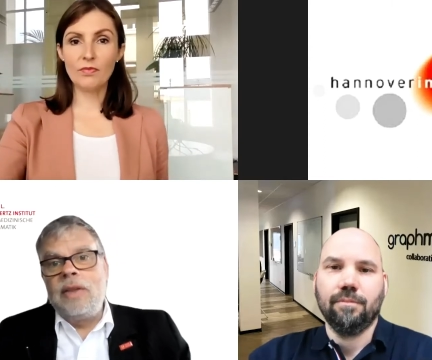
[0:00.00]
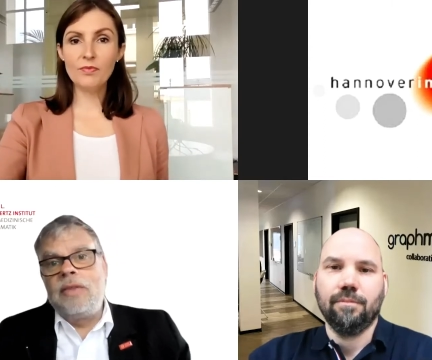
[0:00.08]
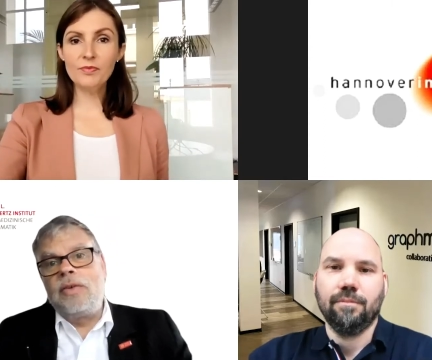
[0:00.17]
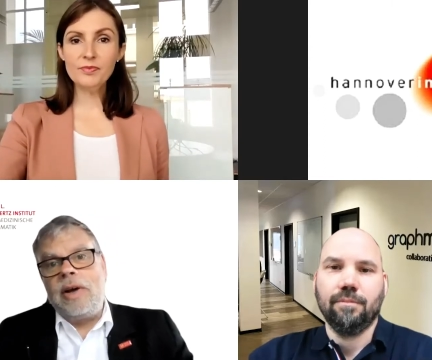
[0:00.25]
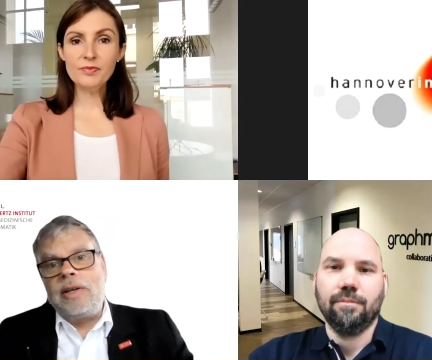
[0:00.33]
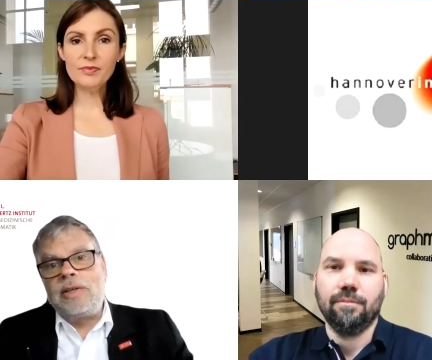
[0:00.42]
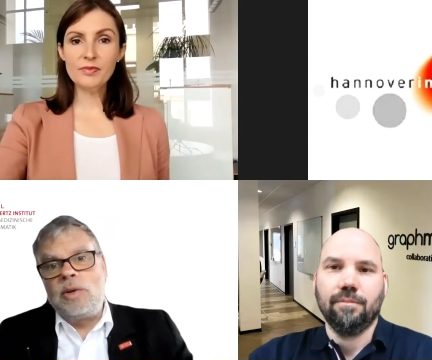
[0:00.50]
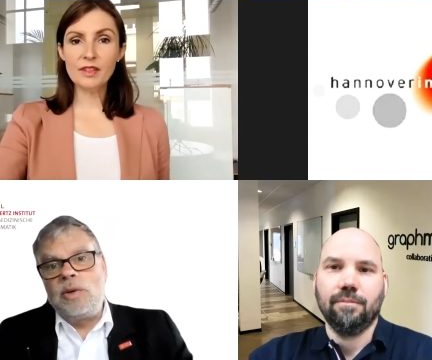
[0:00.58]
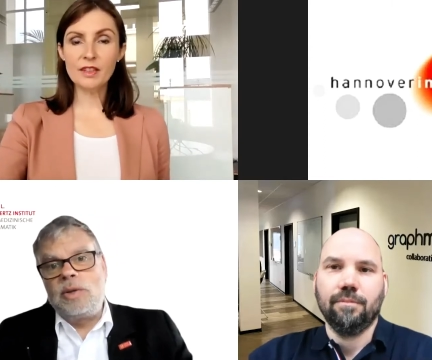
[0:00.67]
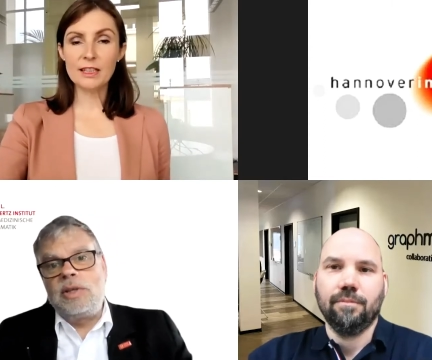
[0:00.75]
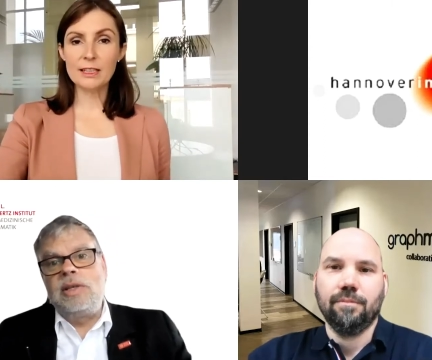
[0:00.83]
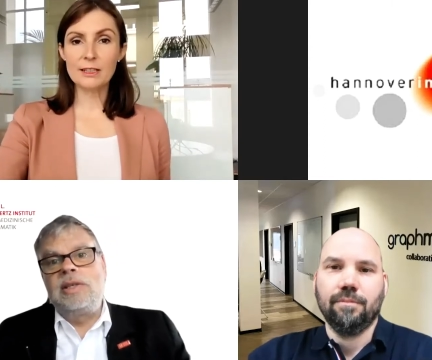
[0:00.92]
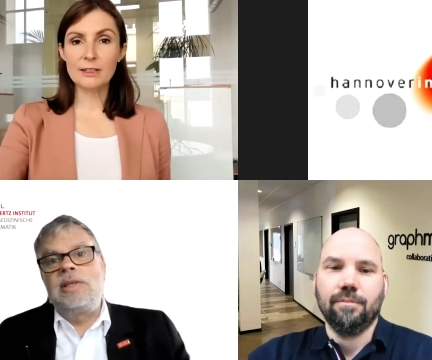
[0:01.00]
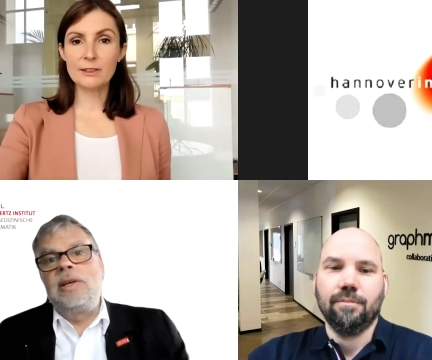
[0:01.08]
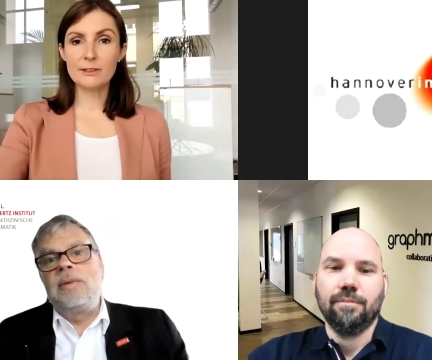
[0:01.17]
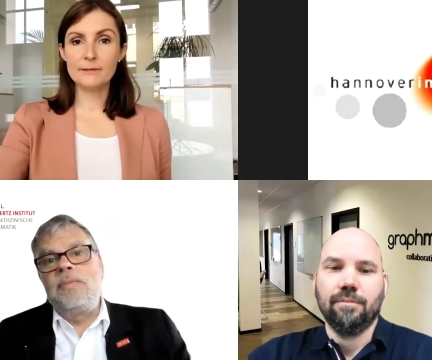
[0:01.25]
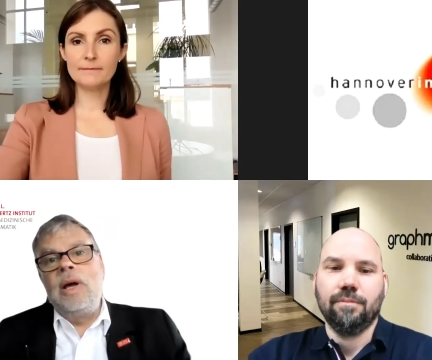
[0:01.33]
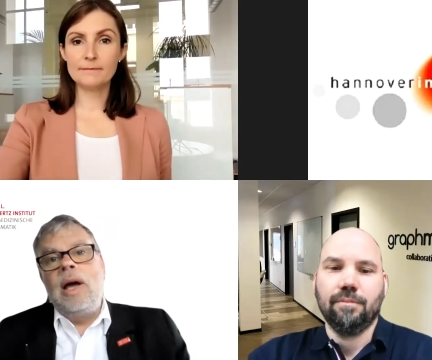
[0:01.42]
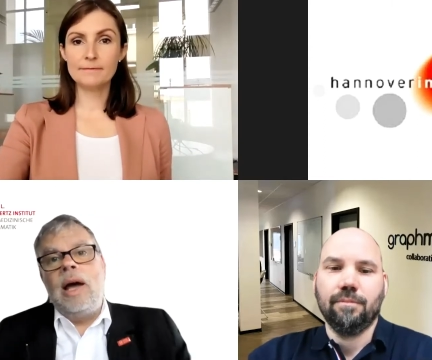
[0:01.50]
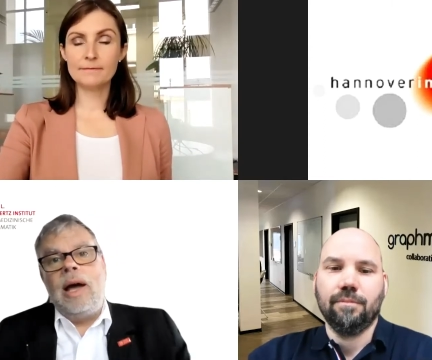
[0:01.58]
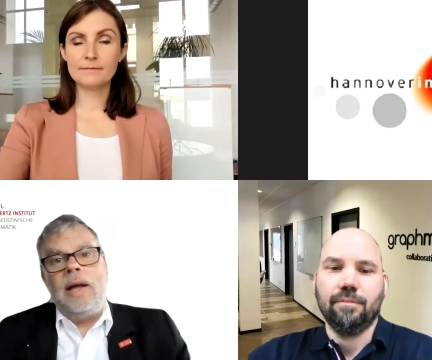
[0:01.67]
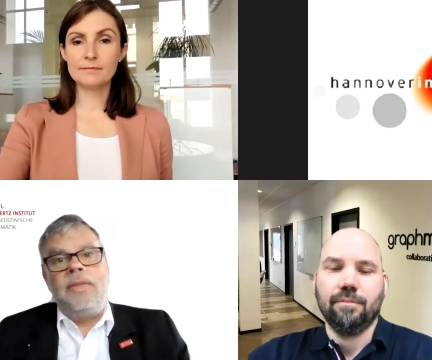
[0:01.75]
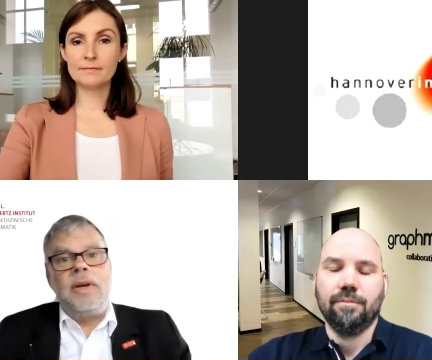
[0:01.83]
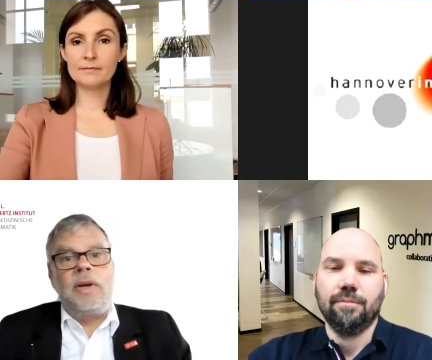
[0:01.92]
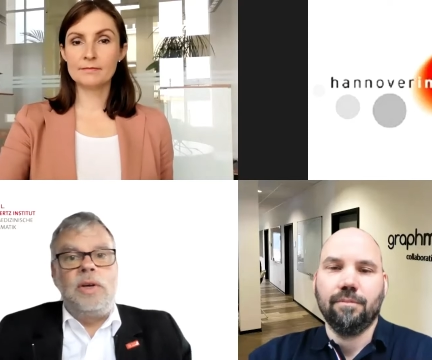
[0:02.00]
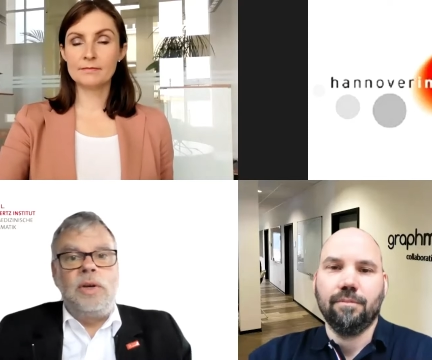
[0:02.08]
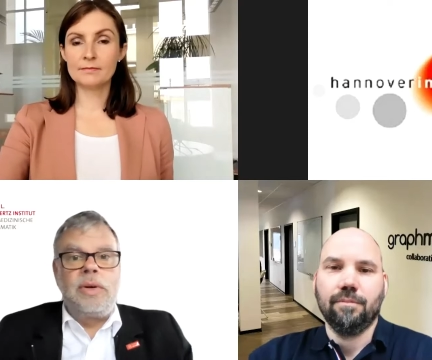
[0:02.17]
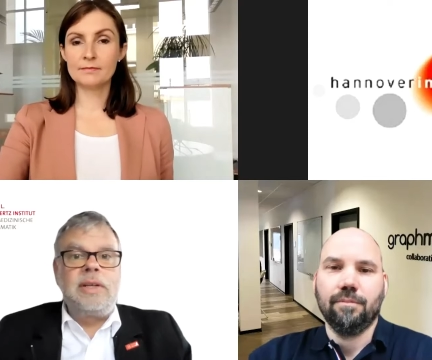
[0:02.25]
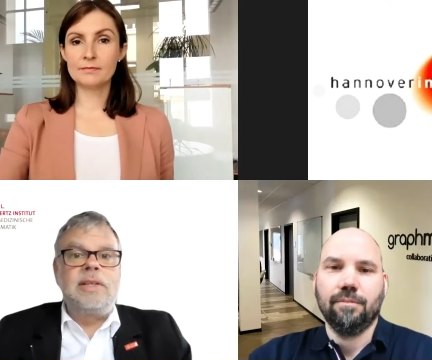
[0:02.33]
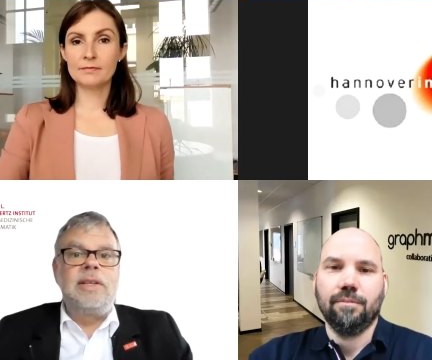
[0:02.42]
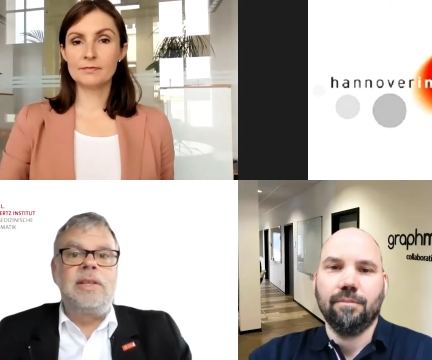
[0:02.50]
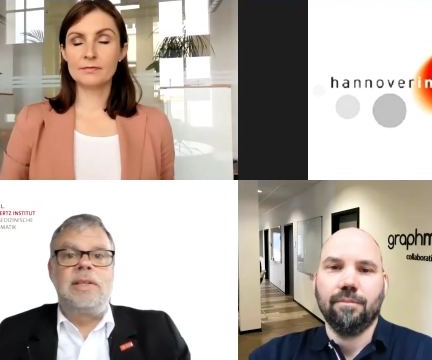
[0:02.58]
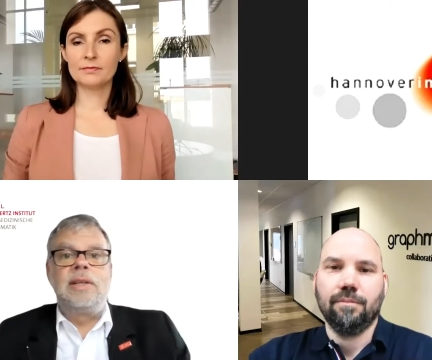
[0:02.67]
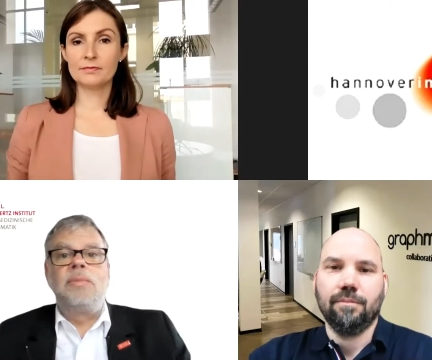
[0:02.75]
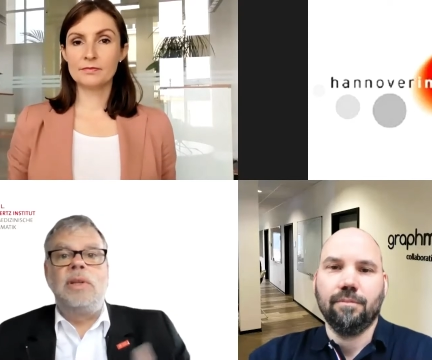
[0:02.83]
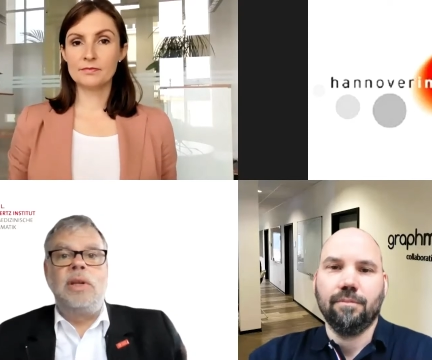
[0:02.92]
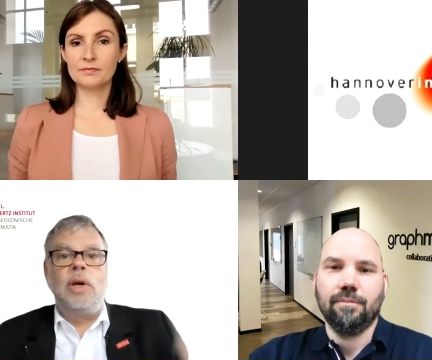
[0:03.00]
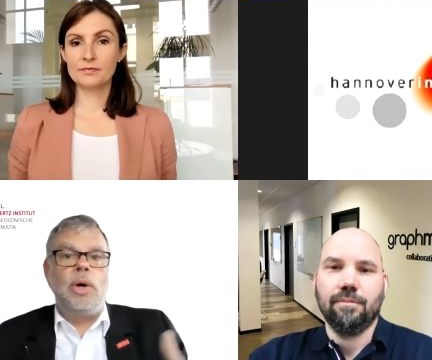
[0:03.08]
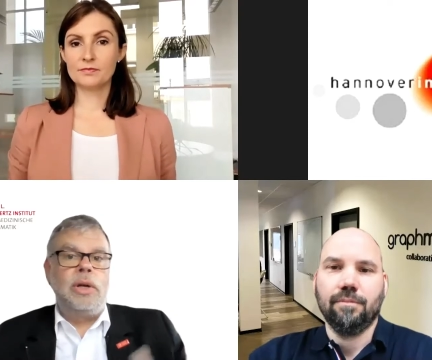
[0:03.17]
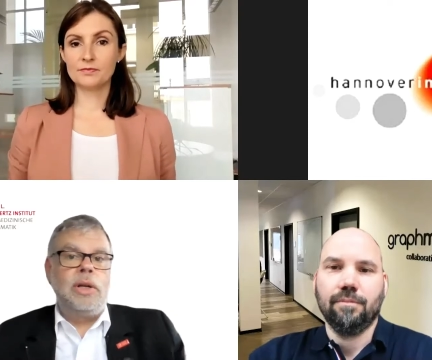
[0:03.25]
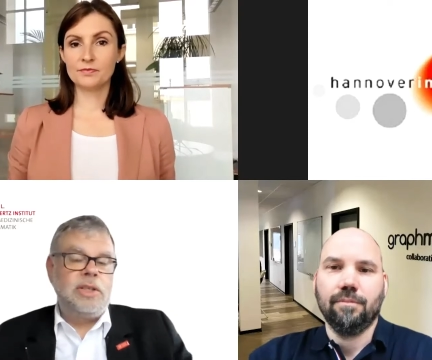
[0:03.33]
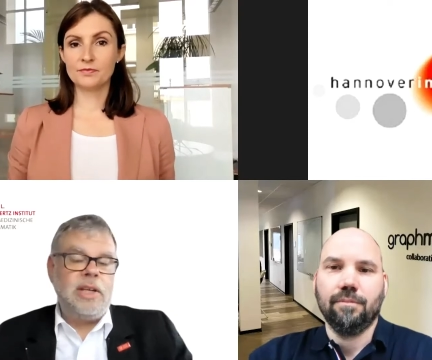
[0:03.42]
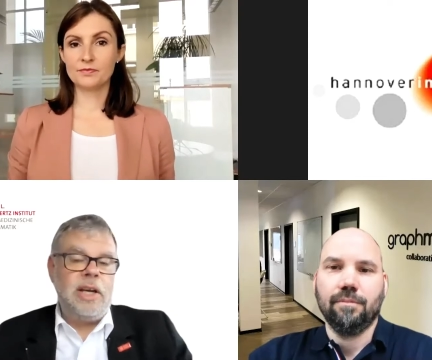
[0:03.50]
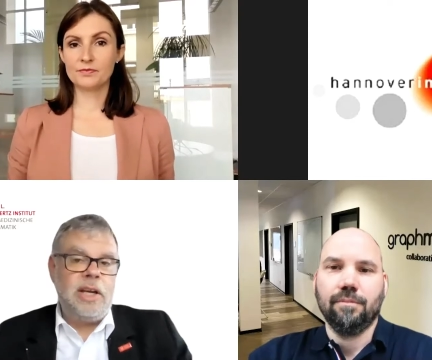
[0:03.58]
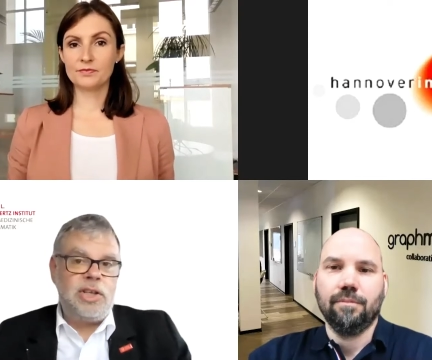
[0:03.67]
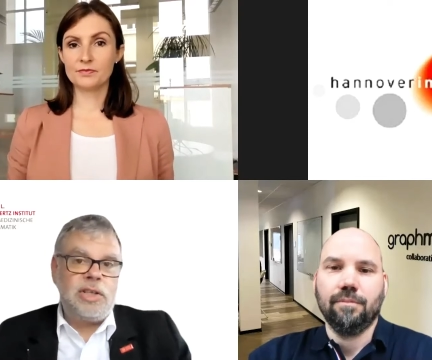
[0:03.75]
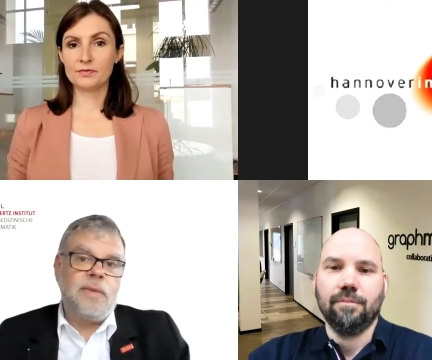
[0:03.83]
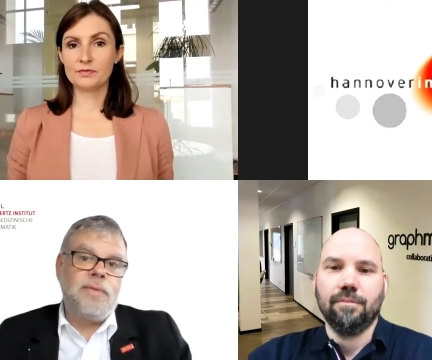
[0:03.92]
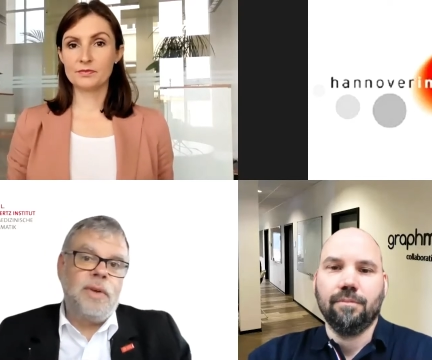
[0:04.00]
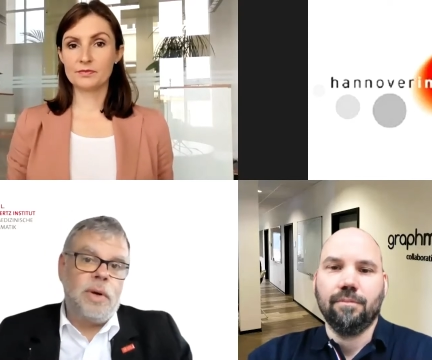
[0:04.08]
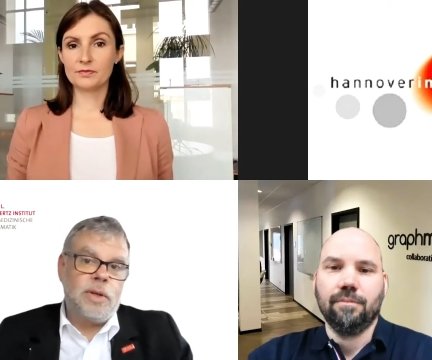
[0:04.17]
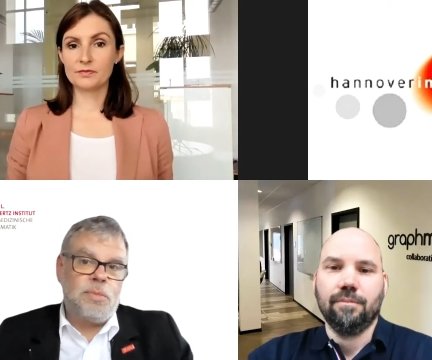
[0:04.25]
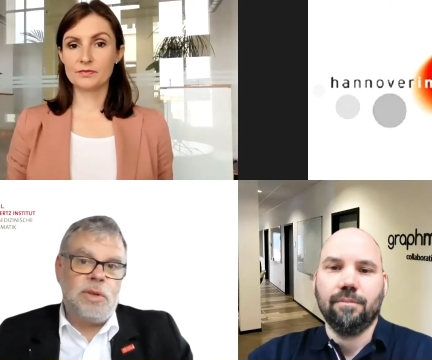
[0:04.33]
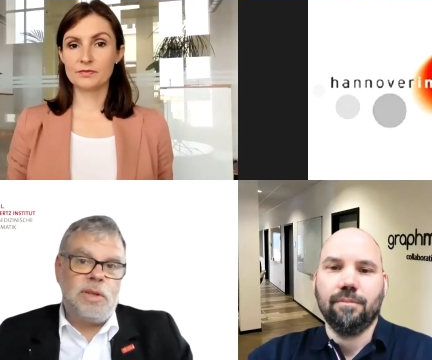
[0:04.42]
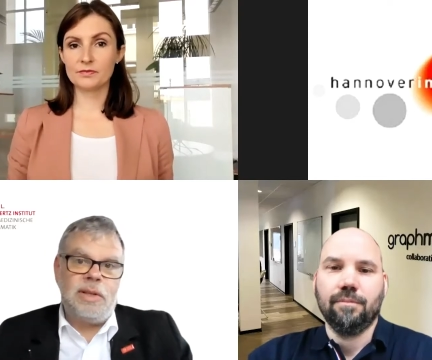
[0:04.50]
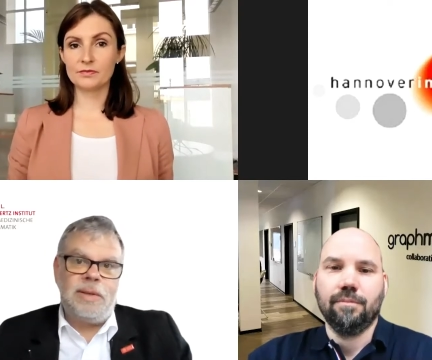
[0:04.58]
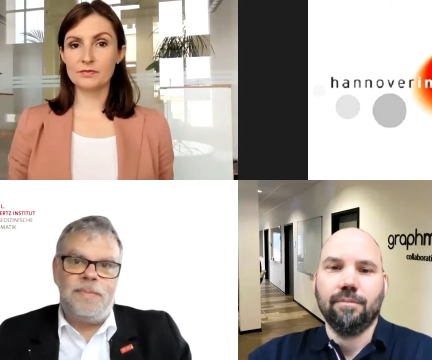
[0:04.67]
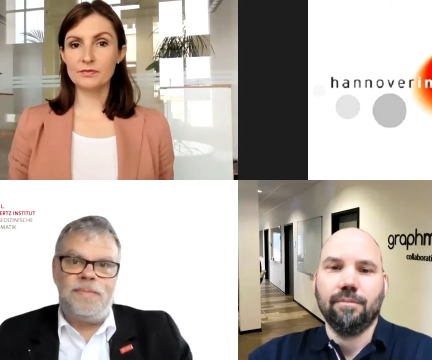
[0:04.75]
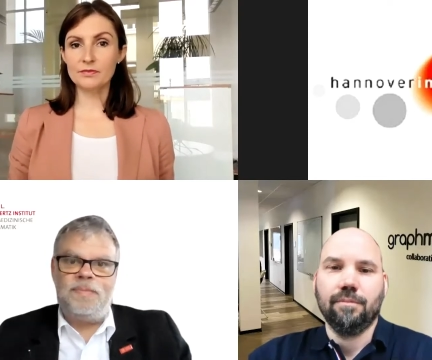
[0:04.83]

Speaker 1: the rescue system, and the curing system in the early stages of the hospital.